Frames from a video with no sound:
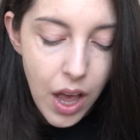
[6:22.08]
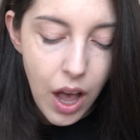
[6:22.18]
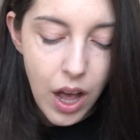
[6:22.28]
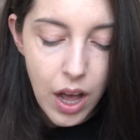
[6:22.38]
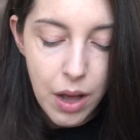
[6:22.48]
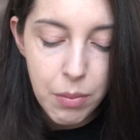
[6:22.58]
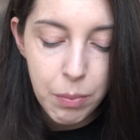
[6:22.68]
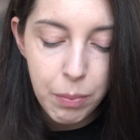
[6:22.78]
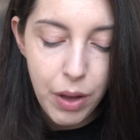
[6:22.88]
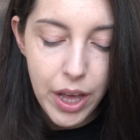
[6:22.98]
uh,
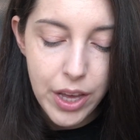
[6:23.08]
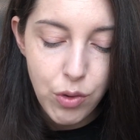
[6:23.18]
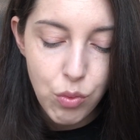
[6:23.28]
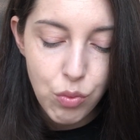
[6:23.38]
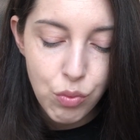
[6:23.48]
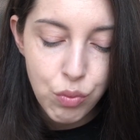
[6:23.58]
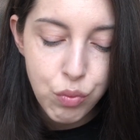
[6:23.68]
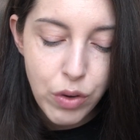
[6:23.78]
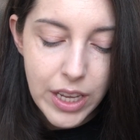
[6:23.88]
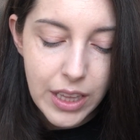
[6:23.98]
but
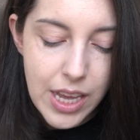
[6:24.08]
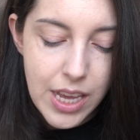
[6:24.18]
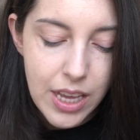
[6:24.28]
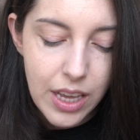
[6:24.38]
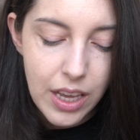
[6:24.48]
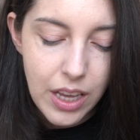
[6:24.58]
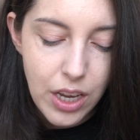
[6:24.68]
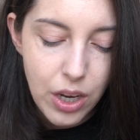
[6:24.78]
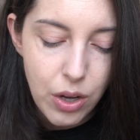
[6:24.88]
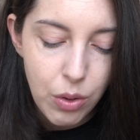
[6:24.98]
really,
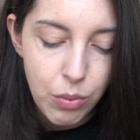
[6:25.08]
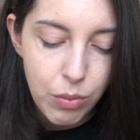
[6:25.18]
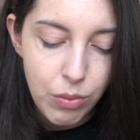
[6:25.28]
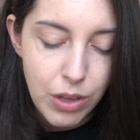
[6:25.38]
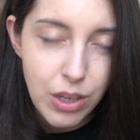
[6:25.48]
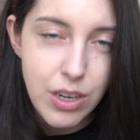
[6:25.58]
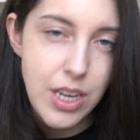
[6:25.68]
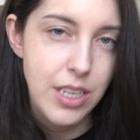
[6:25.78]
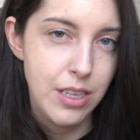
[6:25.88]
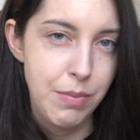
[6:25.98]
you know, there
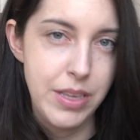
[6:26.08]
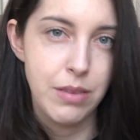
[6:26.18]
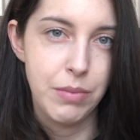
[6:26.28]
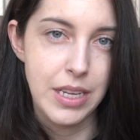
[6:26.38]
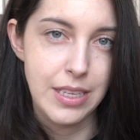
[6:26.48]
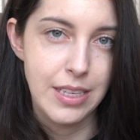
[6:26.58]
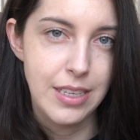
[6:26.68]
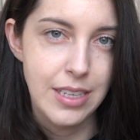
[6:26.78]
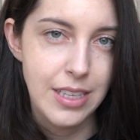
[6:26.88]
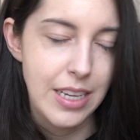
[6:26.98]
needs to be some
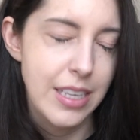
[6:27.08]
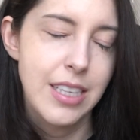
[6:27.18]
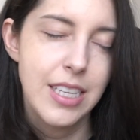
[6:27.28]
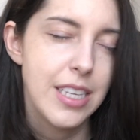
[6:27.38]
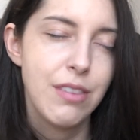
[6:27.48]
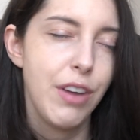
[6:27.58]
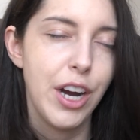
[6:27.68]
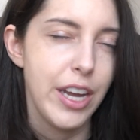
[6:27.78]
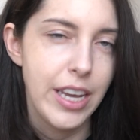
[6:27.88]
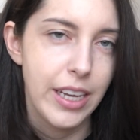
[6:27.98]
consistency because this is
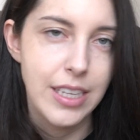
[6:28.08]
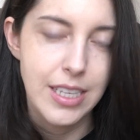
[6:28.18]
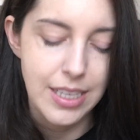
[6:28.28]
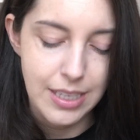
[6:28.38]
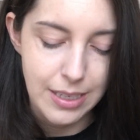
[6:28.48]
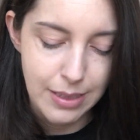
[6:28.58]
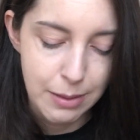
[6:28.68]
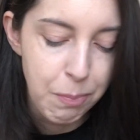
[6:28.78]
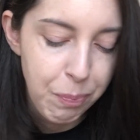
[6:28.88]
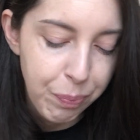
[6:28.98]
very
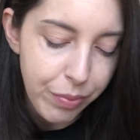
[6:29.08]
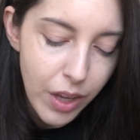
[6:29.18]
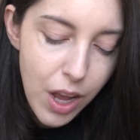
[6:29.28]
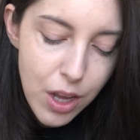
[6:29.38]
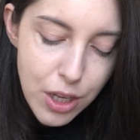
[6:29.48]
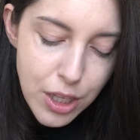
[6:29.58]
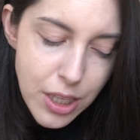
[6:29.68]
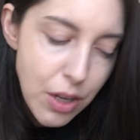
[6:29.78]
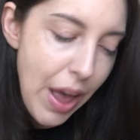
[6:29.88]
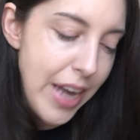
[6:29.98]
inconsistent. So
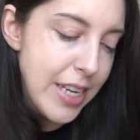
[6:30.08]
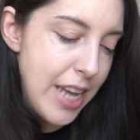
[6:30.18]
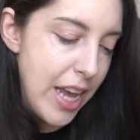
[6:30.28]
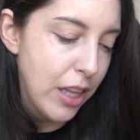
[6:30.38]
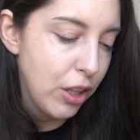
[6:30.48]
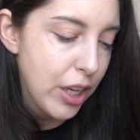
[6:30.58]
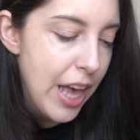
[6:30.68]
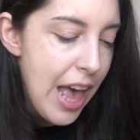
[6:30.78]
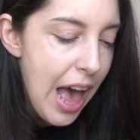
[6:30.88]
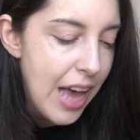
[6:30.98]
let's go ahead and take a look
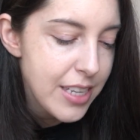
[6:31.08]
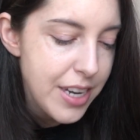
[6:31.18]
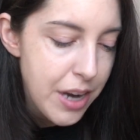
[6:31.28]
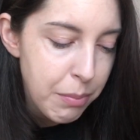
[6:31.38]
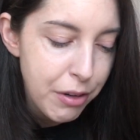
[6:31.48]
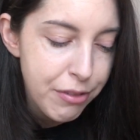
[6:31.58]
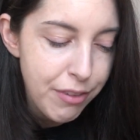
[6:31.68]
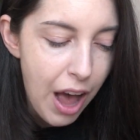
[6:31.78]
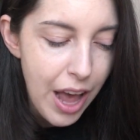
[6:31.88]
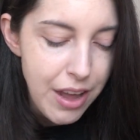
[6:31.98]
at number
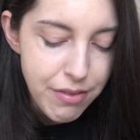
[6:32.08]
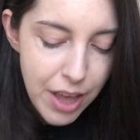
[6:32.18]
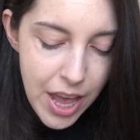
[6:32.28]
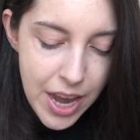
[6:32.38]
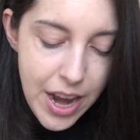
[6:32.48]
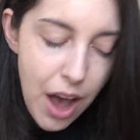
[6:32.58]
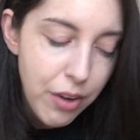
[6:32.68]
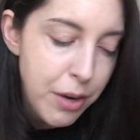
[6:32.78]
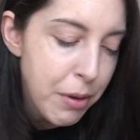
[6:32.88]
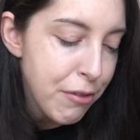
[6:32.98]
five.
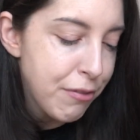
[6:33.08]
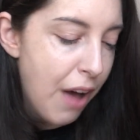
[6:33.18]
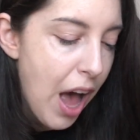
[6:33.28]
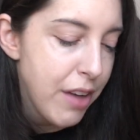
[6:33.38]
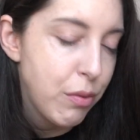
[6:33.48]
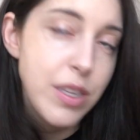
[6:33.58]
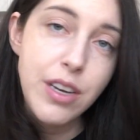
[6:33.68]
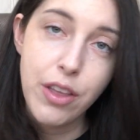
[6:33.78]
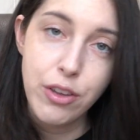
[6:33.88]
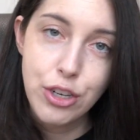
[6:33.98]
Now, number five was
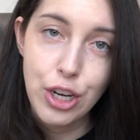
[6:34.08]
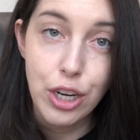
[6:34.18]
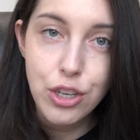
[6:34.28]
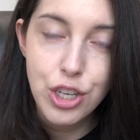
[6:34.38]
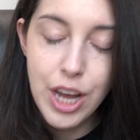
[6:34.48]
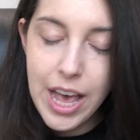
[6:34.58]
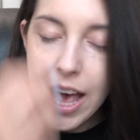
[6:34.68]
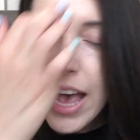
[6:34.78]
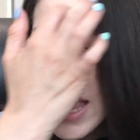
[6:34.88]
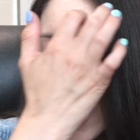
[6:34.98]
another church.
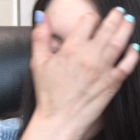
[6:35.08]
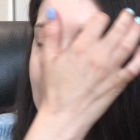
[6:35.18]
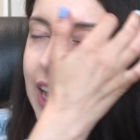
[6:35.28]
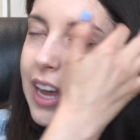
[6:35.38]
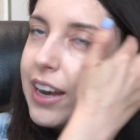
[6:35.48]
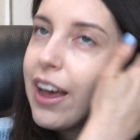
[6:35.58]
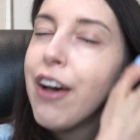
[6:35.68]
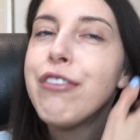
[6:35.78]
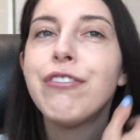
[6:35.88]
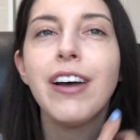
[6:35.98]
And
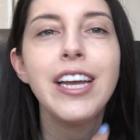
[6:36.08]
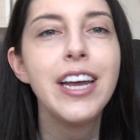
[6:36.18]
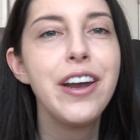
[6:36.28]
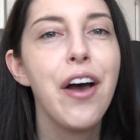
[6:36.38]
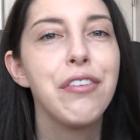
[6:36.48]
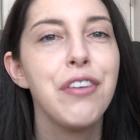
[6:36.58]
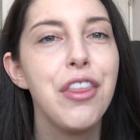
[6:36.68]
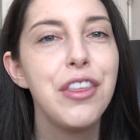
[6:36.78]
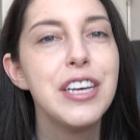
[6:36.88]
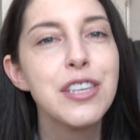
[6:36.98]
funny enough,
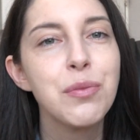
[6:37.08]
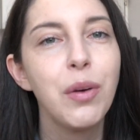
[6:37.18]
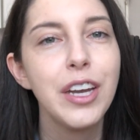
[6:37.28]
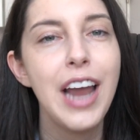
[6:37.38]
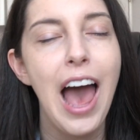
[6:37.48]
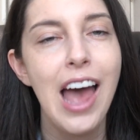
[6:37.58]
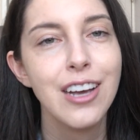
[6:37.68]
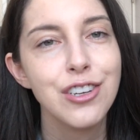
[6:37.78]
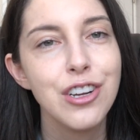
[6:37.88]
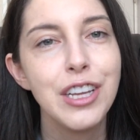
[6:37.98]
this one
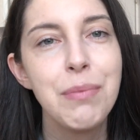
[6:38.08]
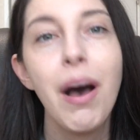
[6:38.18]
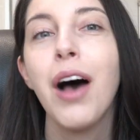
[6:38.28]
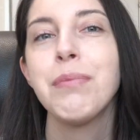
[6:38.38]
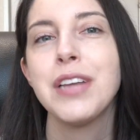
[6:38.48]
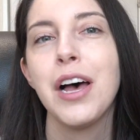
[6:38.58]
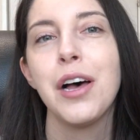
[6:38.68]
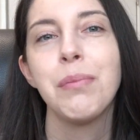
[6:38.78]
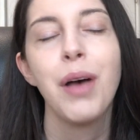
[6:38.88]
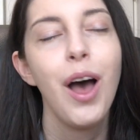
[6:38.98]
actually popped
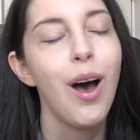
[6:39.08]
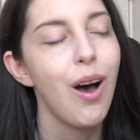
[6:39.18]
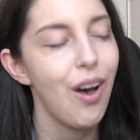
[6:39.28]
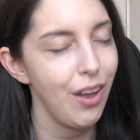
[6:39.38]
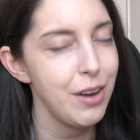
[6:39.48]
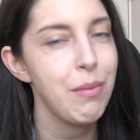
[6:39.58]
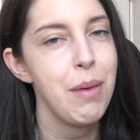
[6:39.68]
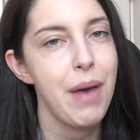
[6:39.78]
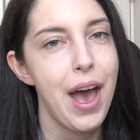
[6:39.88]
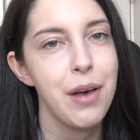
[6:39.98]
up on
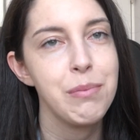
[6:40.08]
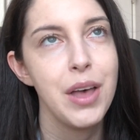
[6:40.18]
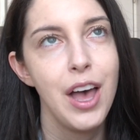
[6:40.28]
my map